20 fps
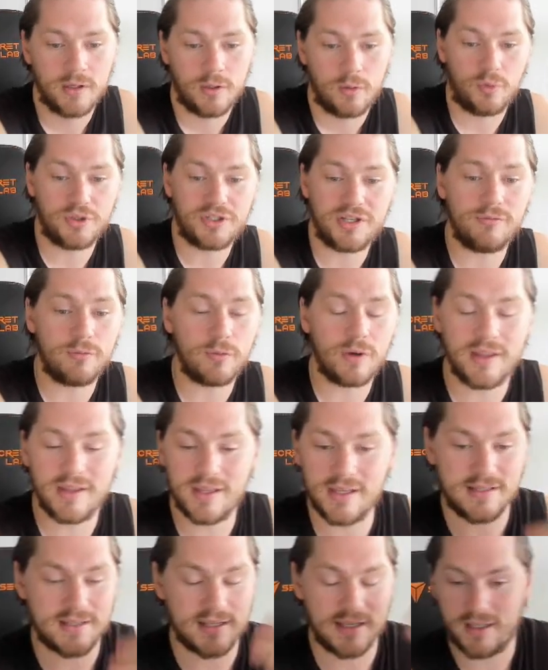Whichever one of
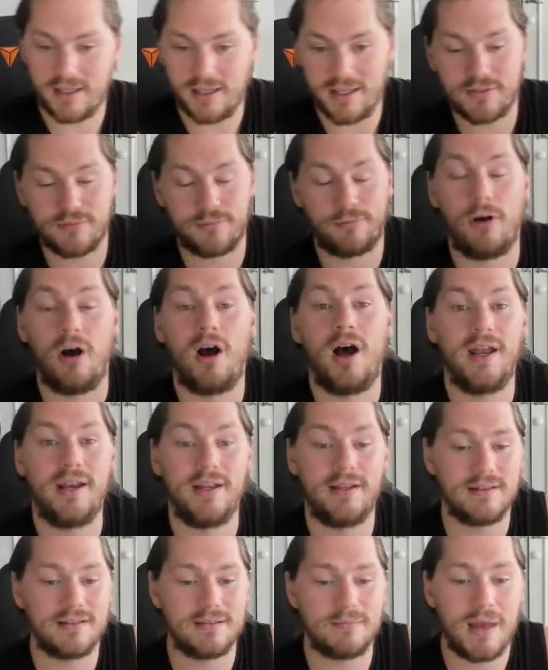these, it's fine.
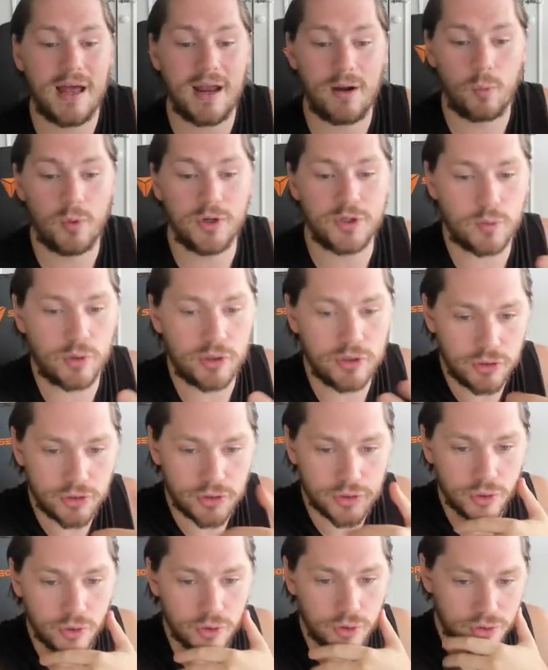It doesn't matter which one you
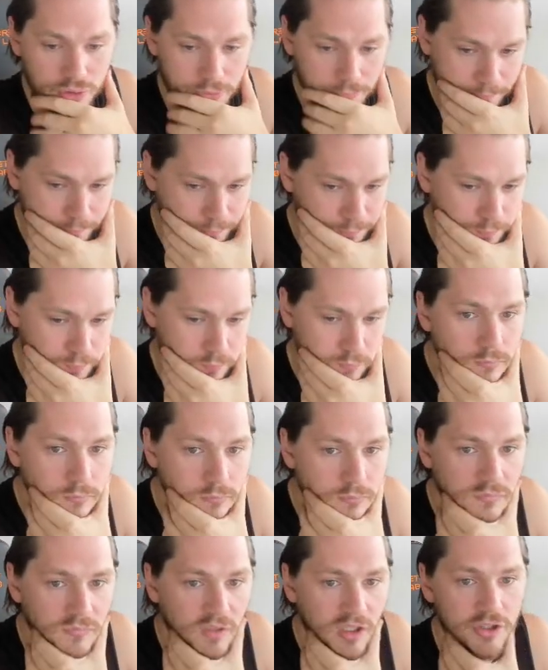choose.
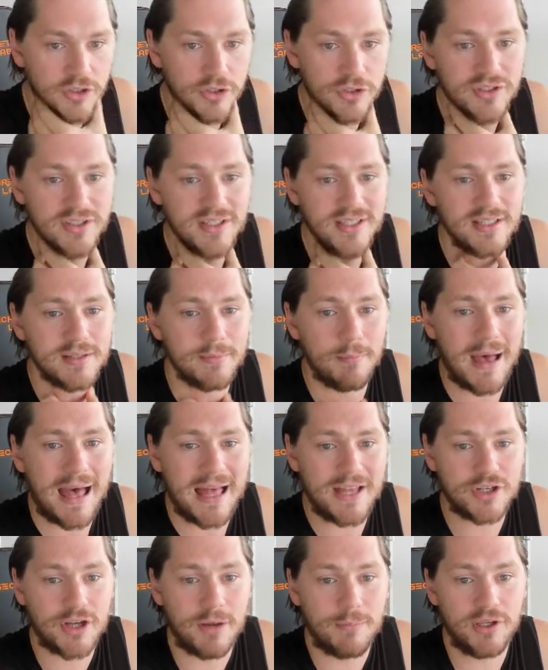You just need to
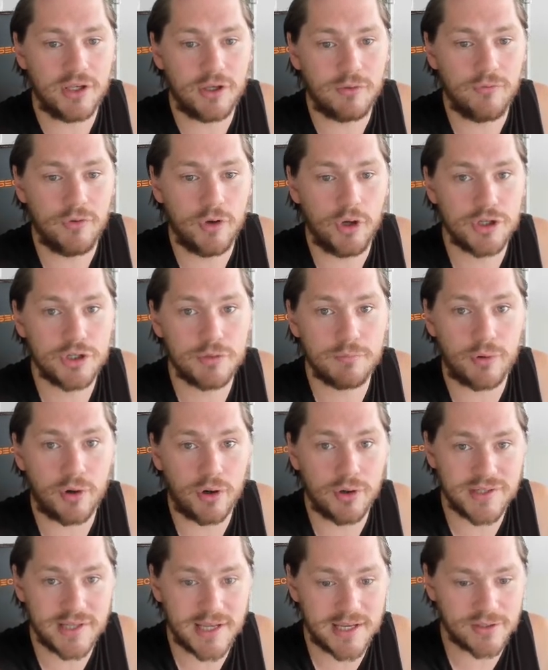match up the conversion
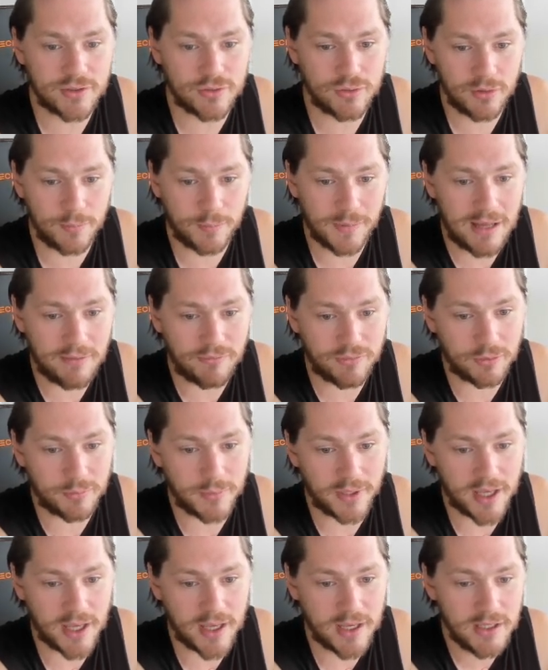process to the platform,
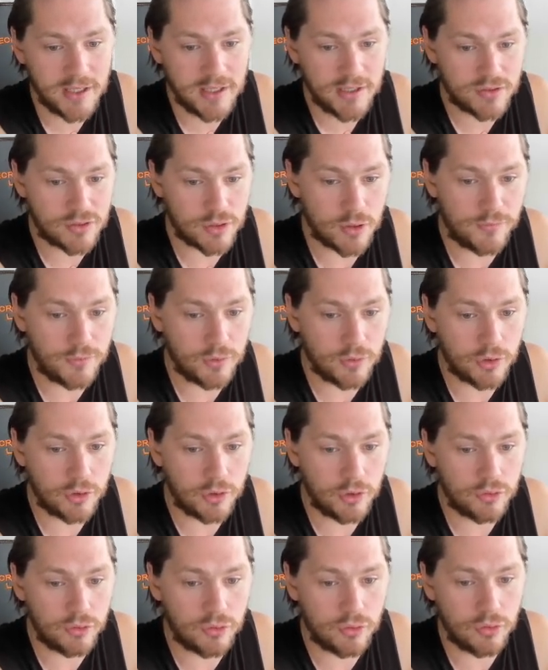okay? So if you're
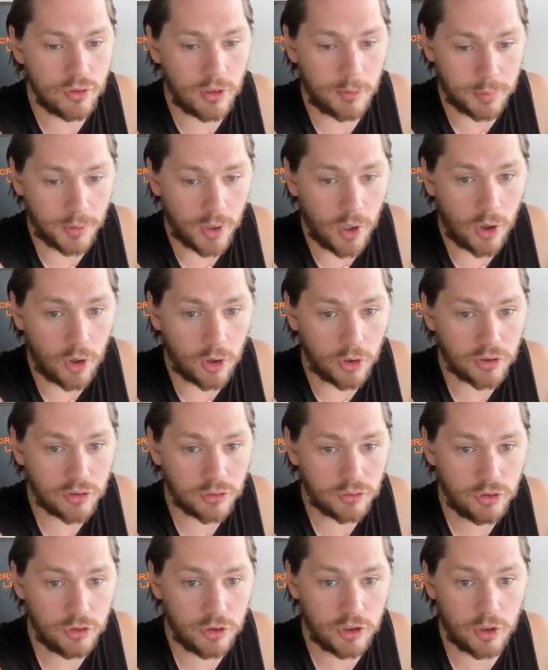gonna do a blog,
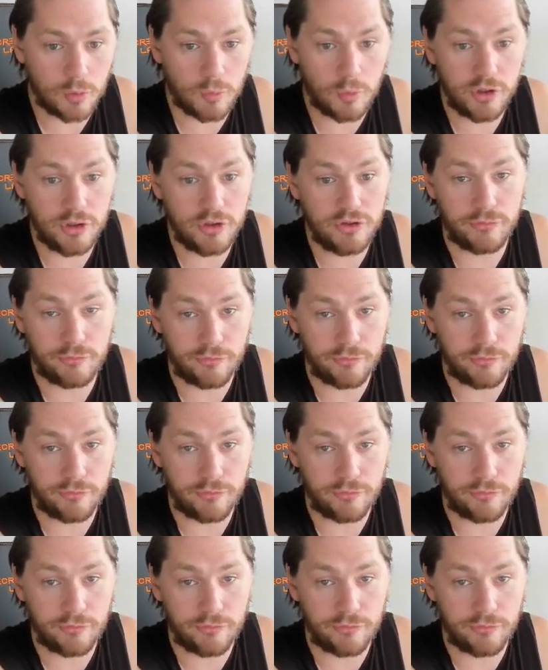you're gonna wanna use a